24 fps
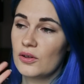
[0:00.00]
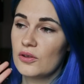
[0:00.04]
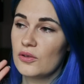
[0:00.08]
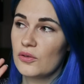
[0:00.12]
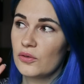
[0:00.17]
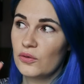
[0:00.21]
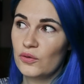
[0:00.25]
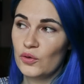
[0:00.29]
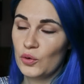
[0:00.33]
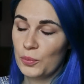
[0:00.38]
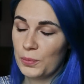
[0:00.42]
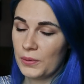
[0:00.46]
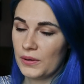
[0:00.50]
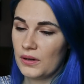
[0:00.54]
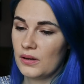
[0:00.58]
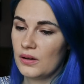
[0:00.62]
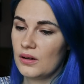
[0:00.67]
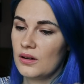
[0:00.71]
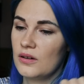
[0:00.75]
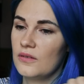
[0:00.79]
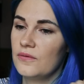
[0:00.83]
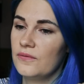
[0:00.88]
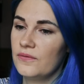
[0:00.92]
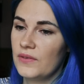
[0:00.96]

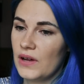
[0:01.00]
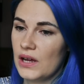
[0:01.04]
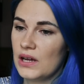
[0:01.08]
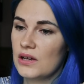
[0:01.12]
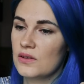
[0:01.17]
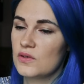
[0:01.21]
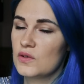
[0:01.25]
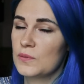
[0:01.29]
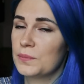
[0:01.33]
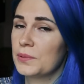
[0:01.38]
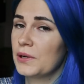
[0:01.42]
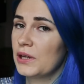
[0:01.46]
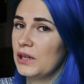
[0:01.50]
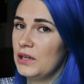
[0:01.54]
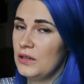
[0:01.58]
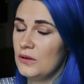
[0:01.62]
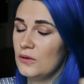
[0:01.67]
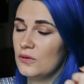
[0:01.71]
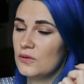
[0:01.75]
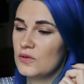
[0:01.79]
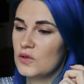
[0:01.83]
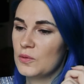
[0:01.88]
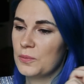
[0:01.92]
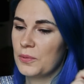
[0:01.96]
Super fun, super
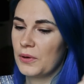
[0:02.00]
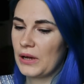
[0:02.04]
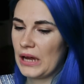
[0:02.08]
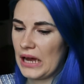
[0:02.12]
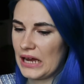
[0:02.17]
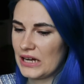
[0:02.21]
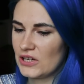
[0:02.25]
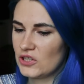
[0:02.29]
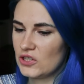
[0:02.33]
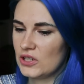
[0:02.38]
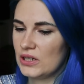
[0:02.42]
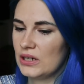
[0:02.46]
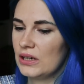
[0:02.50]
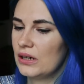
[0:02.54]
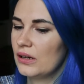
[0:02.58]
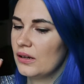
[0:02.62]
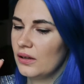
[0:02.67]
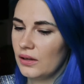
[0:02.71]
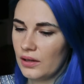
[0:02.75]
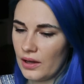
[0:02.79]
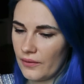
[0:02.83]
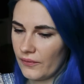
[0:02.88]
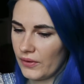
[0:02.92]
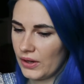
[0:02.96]
cute, super catchy.
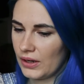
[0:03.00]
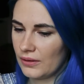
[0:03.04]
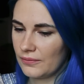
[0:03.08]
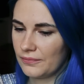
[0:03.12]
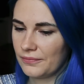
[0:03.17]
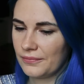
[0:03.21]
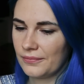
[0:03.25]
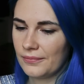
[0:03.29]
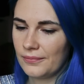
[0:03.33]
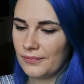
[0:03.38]
Love it.